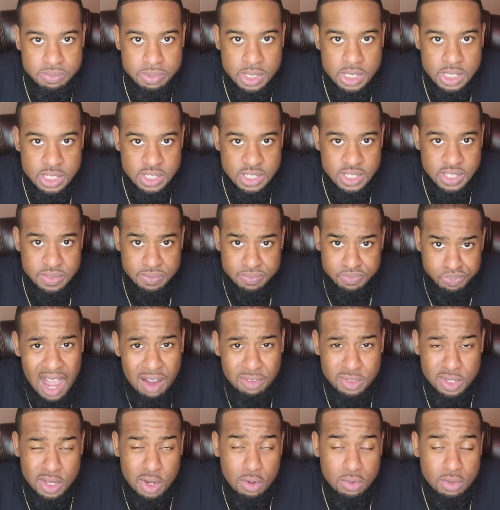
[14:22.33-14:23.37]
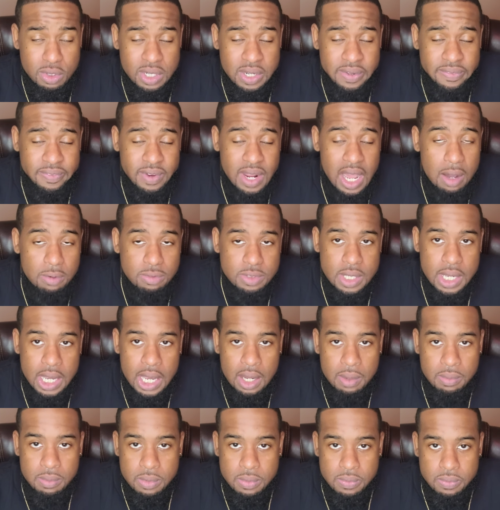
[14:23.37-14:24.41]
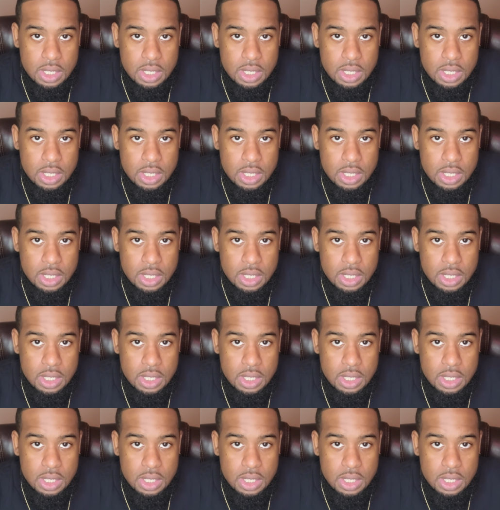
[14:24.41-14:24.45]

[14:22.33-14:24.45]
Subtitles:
because I was a whole different, I was an animal,